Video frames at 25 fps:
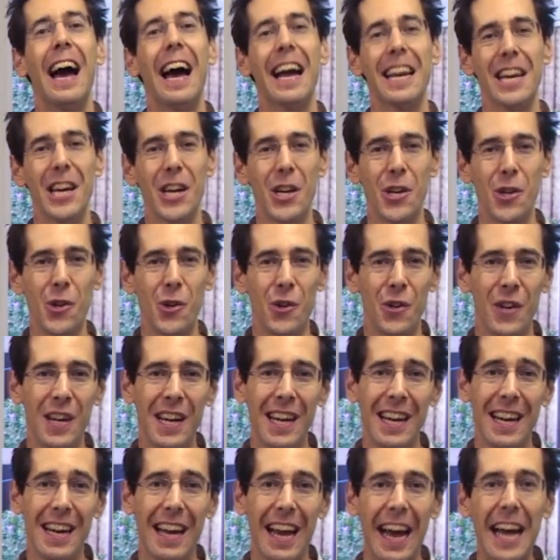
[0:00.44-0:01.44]
Hello!
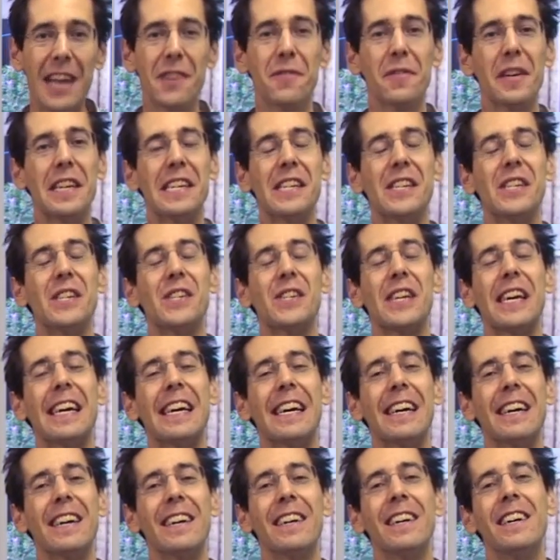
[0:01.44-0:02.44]
Advent is
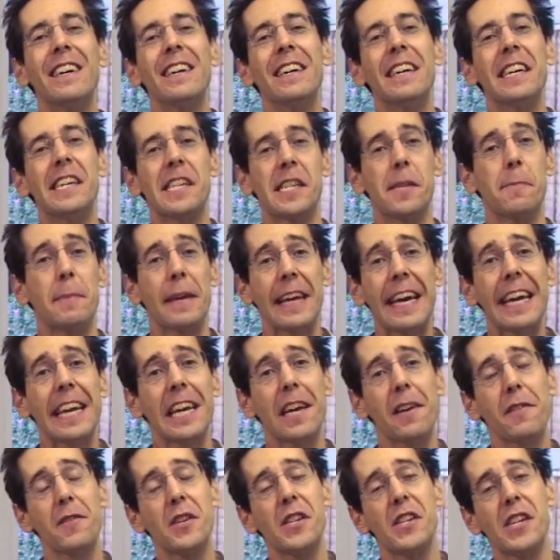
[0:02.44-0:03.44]
here. It's the
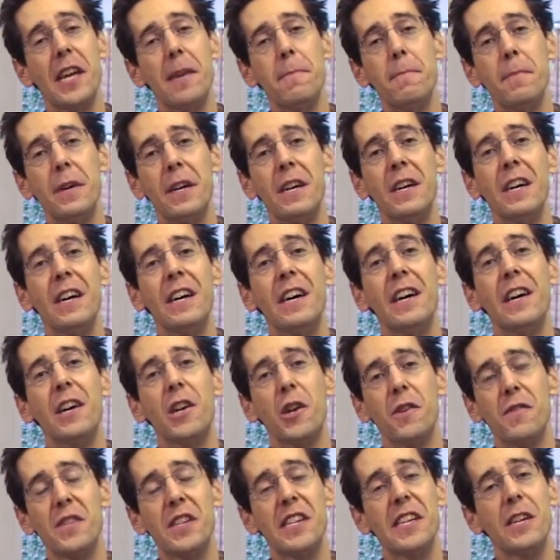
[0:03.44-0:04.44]
beginning of December
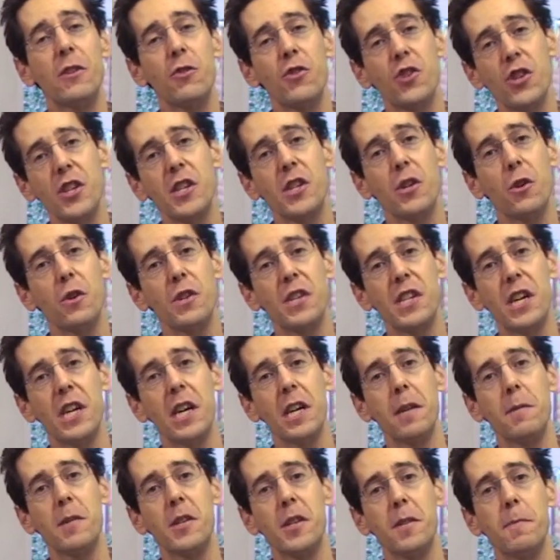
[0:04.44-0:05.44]
and I've still just got
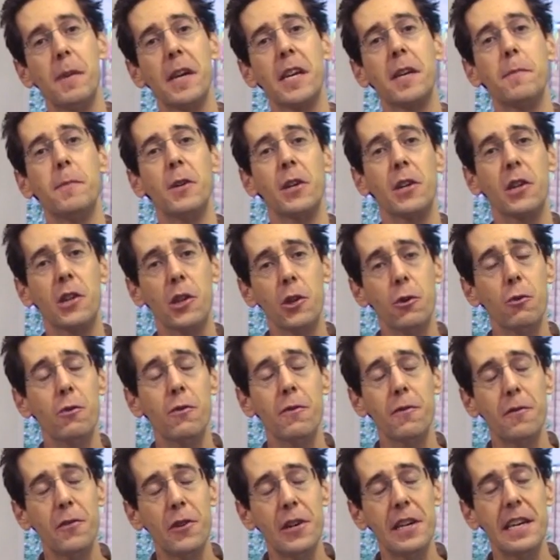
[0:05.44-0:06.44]
time to make my
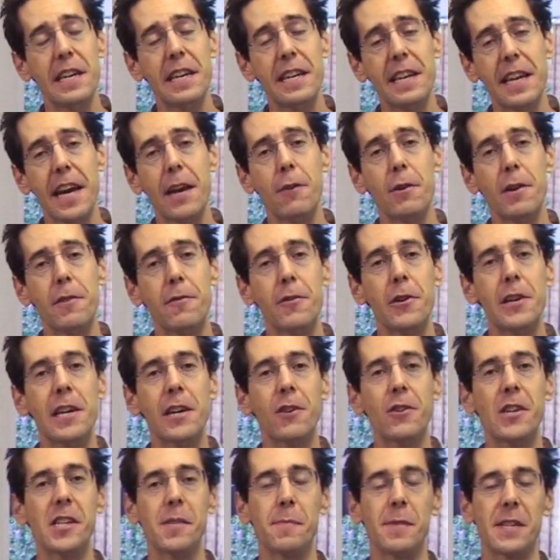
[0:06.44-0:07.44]
gluten-free,
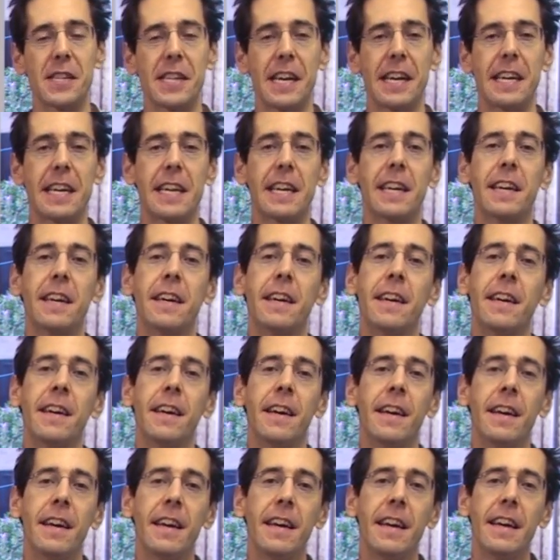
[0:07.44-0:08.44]
dairy-free Christmas cake.
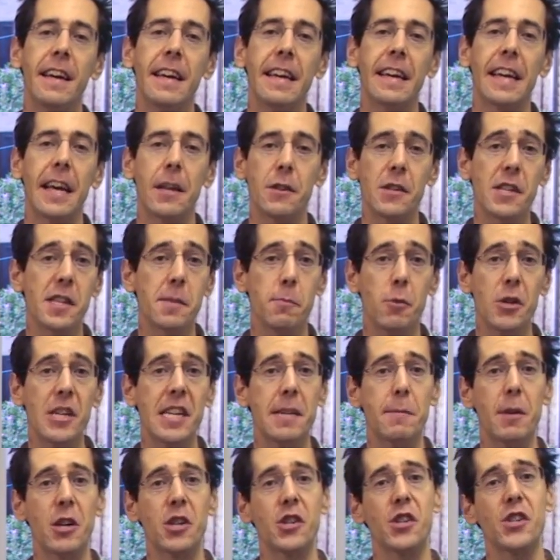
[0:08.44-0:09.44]
Now this is
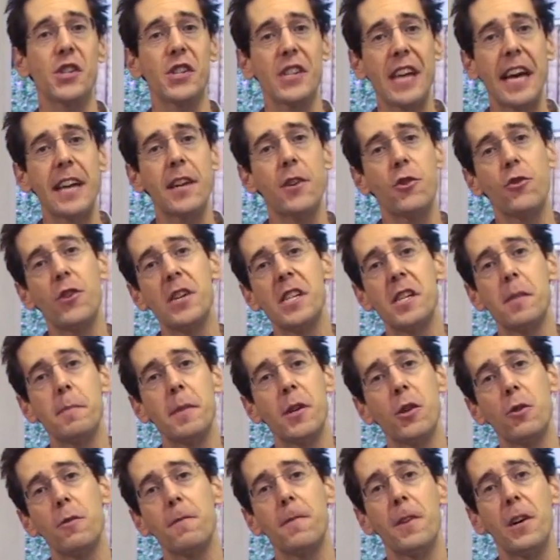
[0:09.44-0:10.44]
pretty much a standard
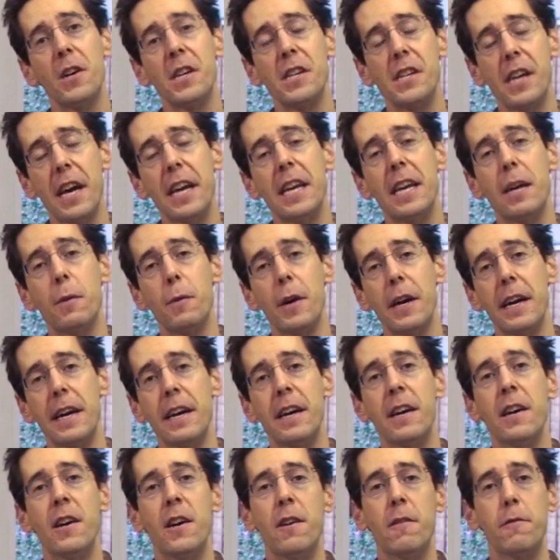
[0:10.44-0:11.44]
recipe you'll find
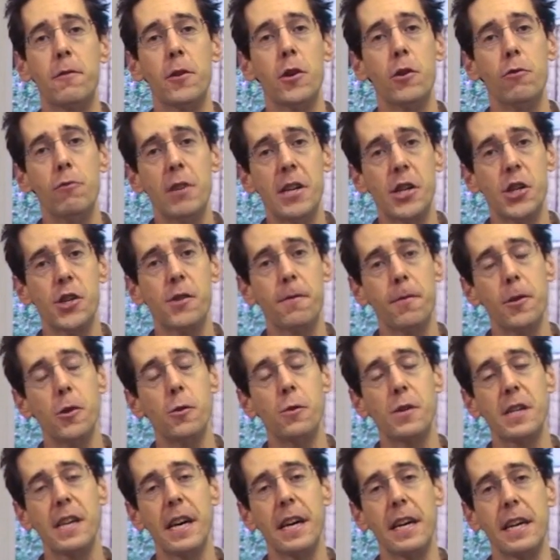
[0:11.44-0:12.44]
anywhere for a rich
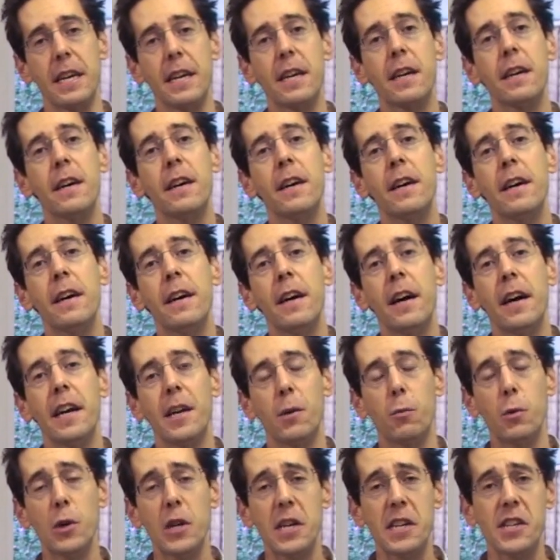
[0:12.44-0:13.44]
fruit cake,
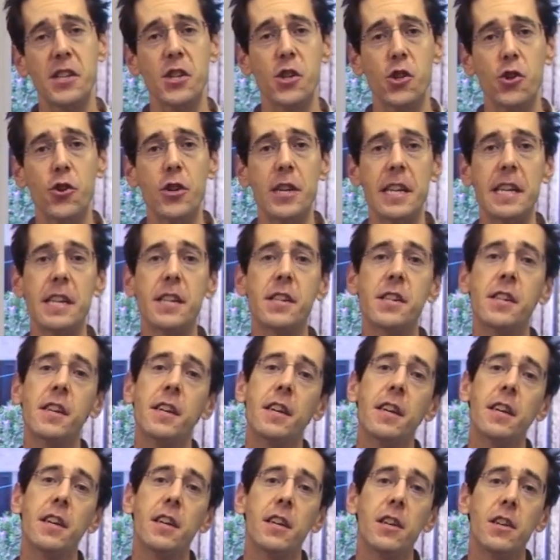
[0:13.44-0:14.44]
and it works a
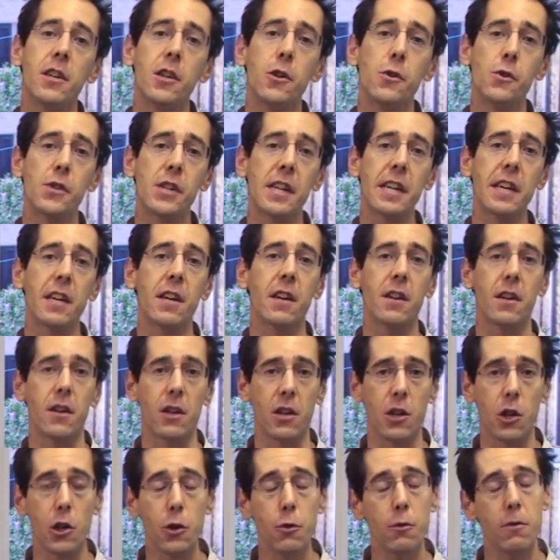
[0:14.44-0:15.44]
treat using
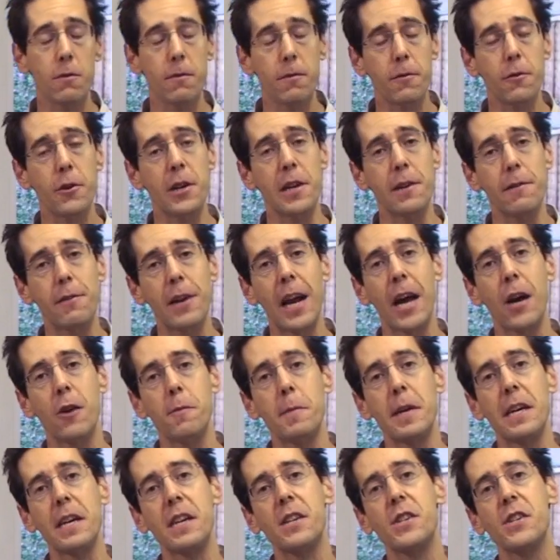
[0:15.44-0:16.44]
a gluten-free
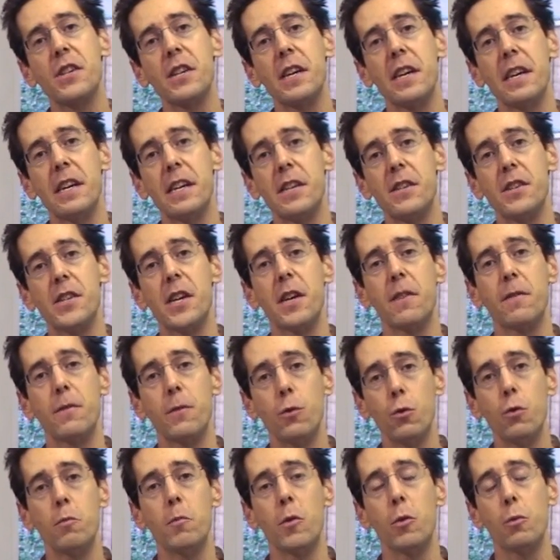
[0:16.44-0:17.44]
flour mix instead
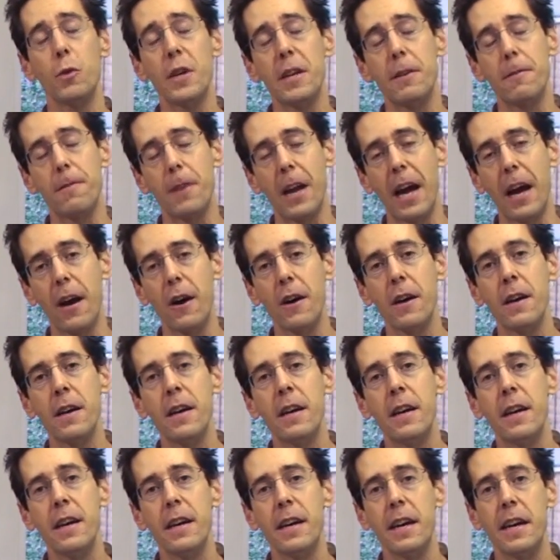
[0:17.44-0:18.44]
of normal wheat
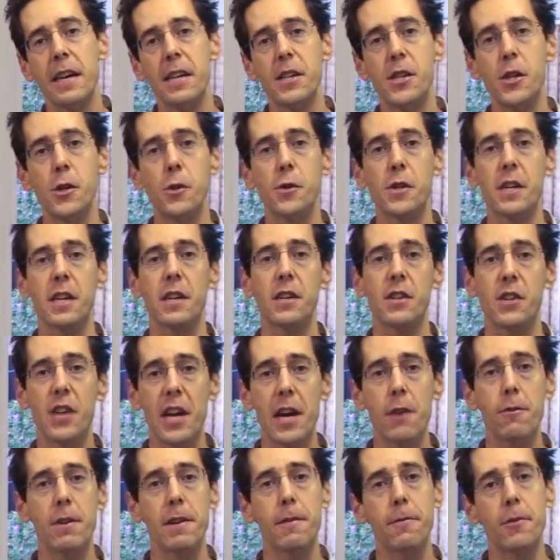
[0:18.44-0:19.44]
flour and using a
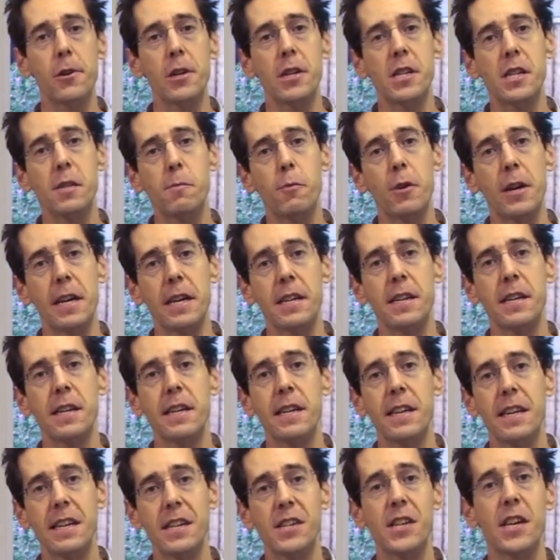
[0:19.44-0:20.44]
dairy-free spread
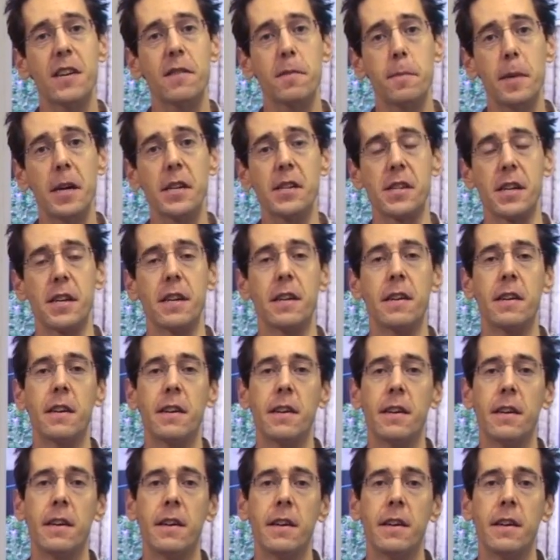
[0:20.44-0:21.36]
instead of butter.